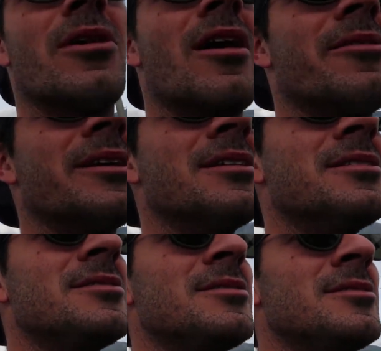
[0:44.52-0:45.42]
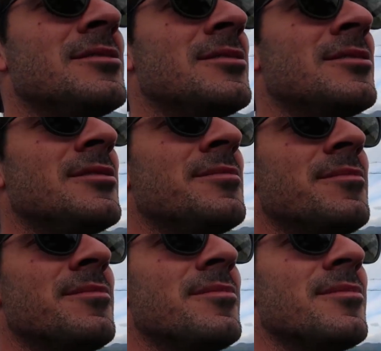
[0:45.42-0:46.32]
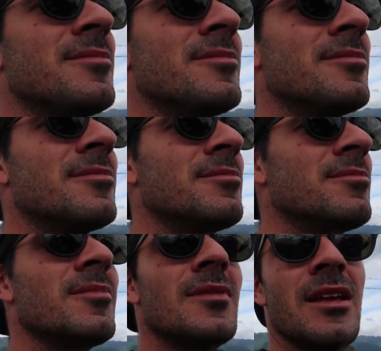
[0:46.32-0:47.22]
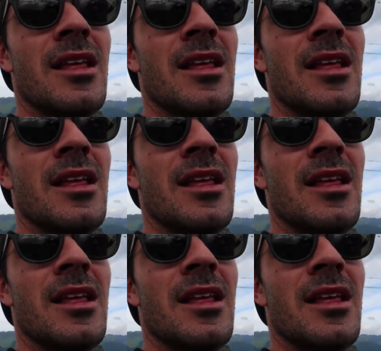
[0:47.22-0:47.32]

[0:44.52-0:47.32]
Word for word: Where are we? Lake Biwa.